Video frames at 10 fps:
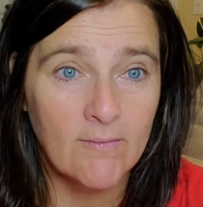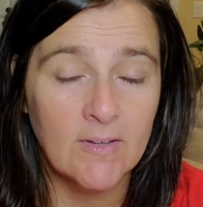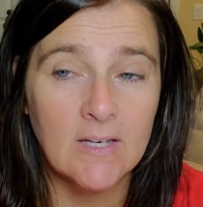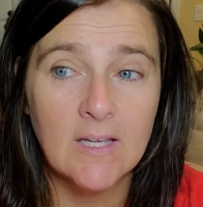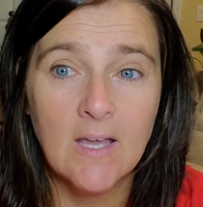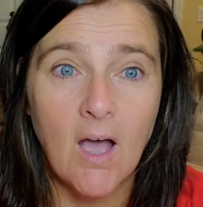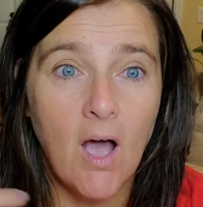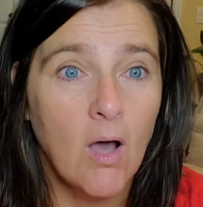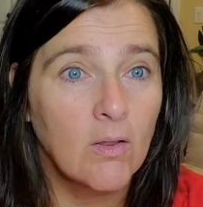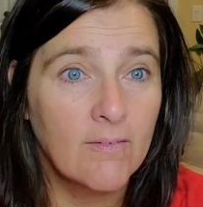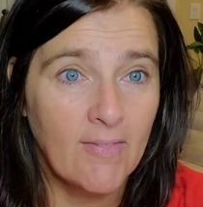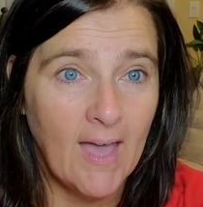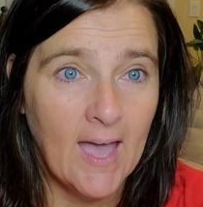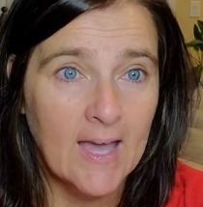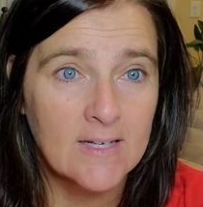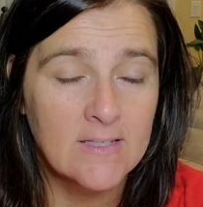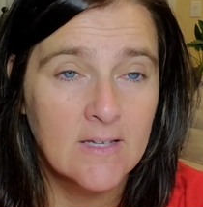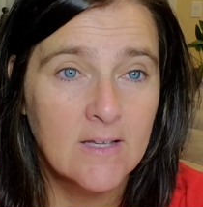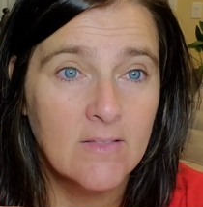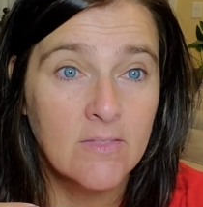of it. All of that
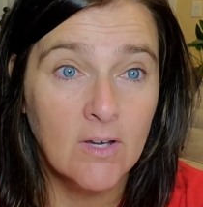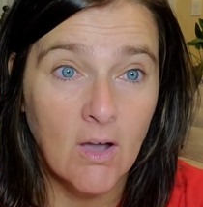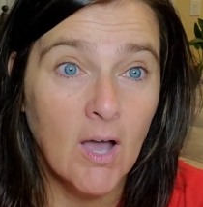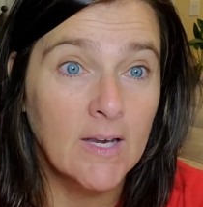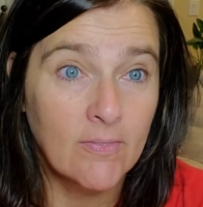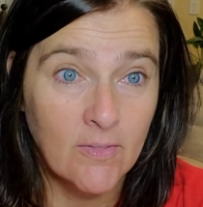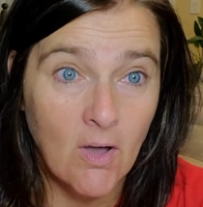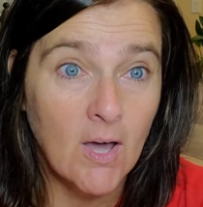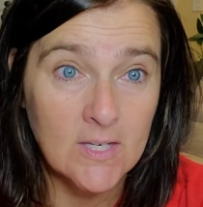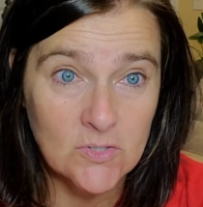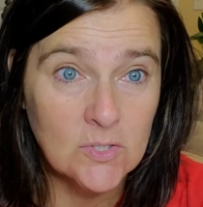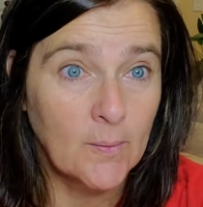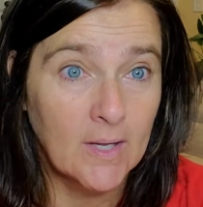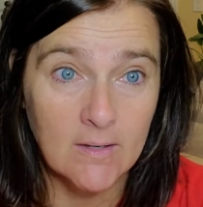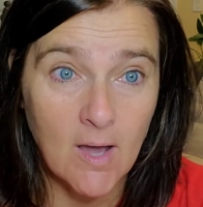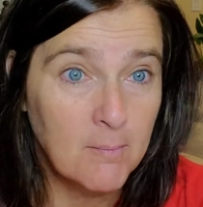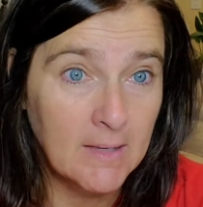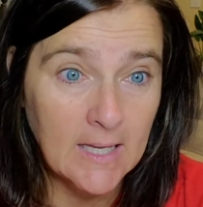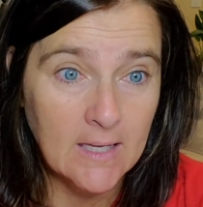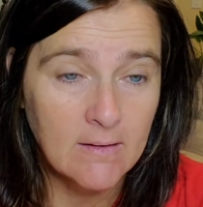the God God is doing, not
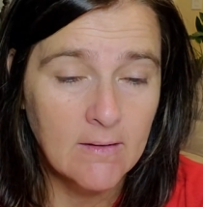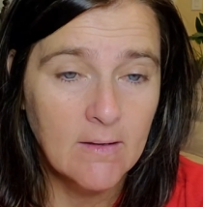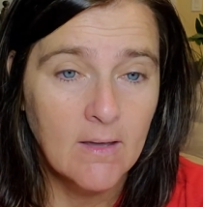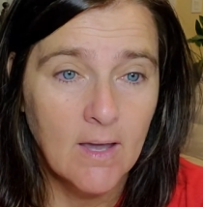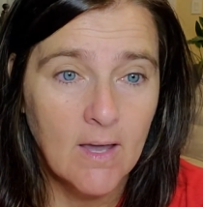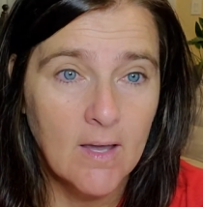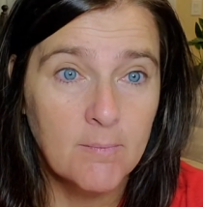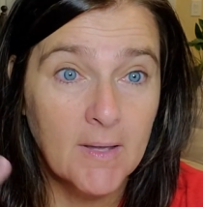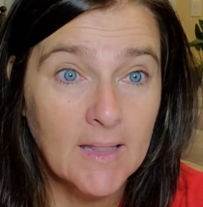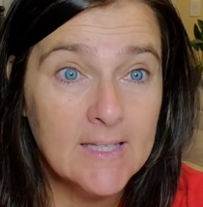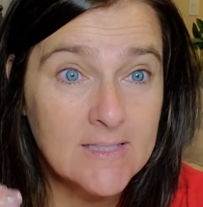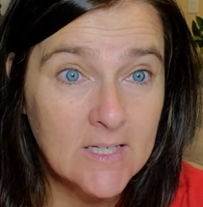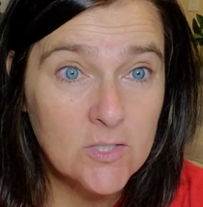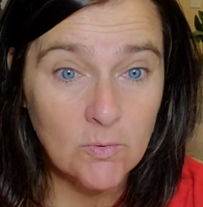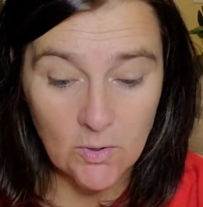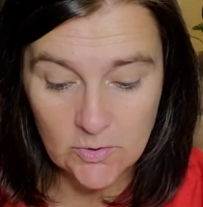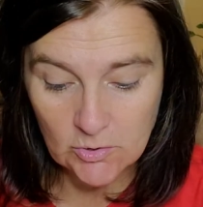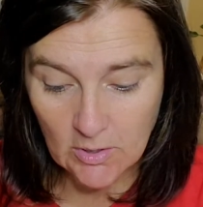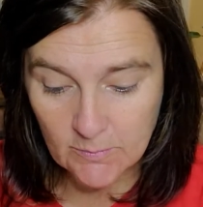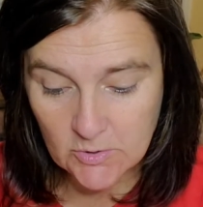me. Um, but let's get to our
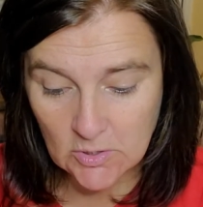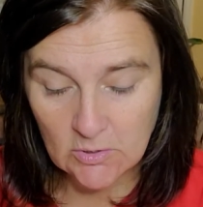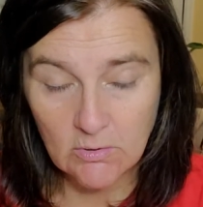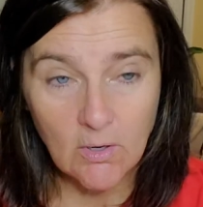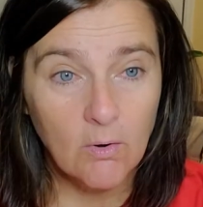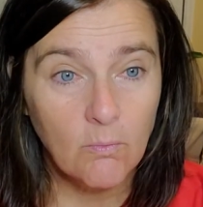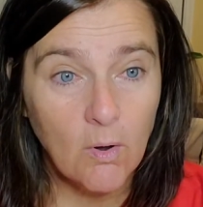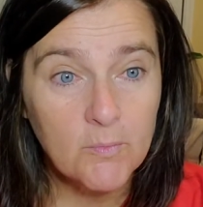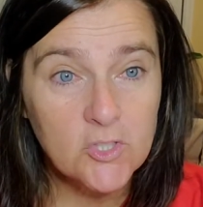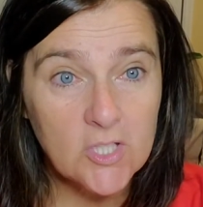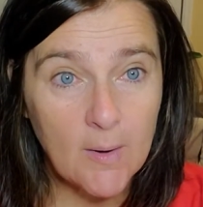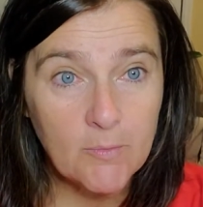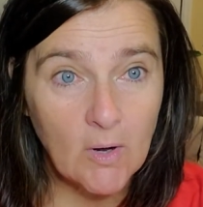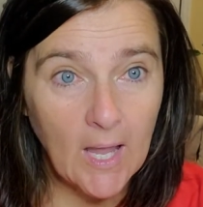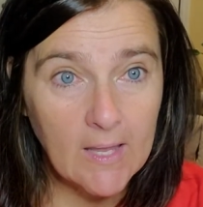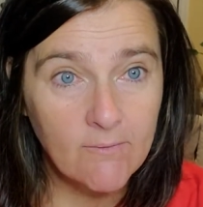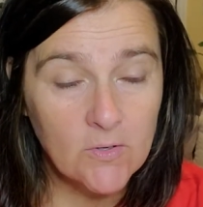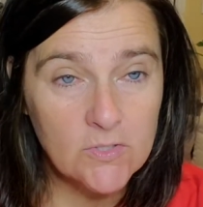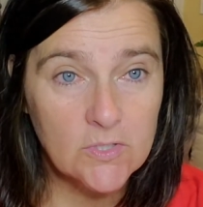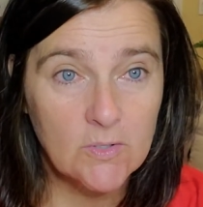scripture, Romans chapter 8,
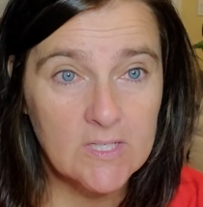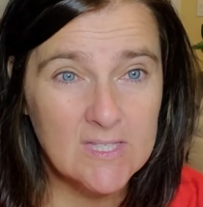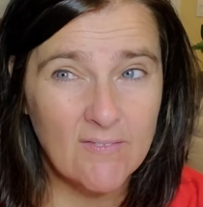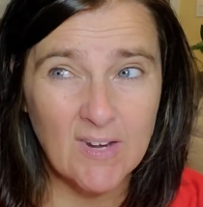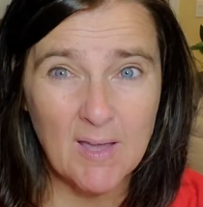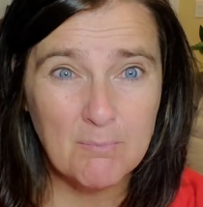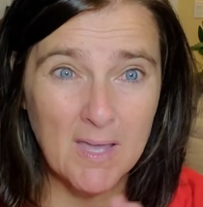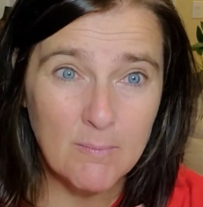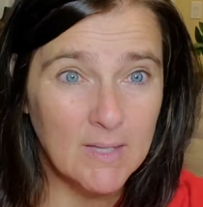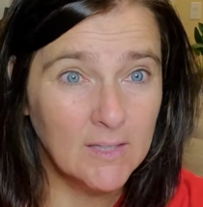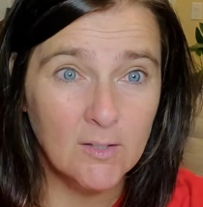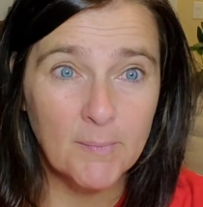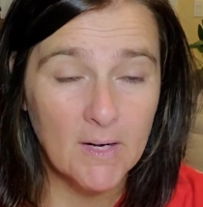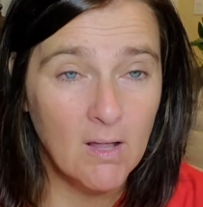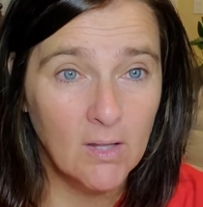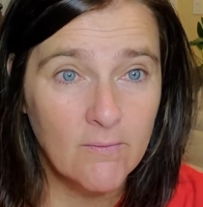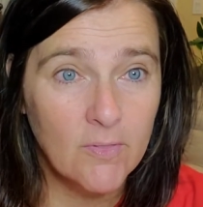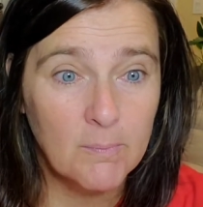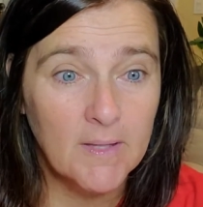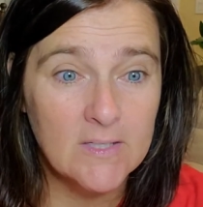verse 37. I may be a little bit all over
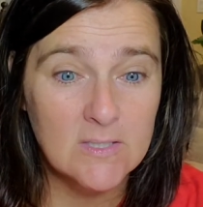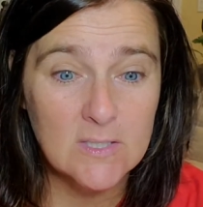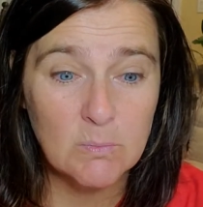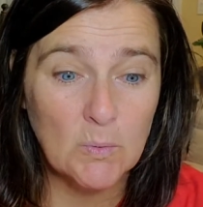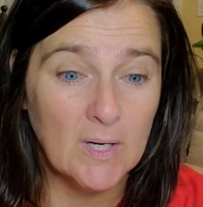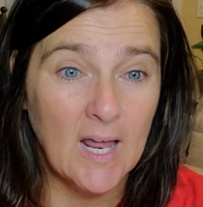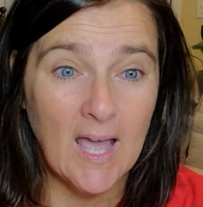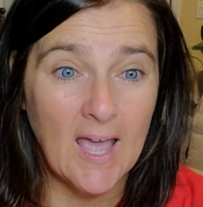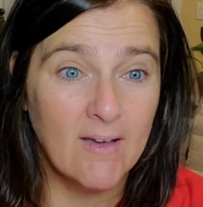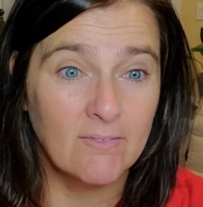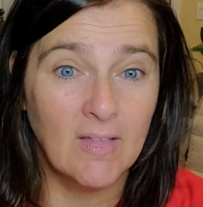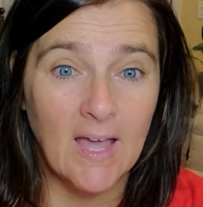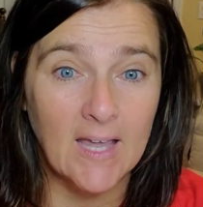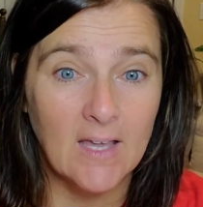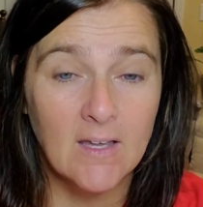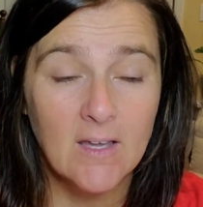the place this morning. I have like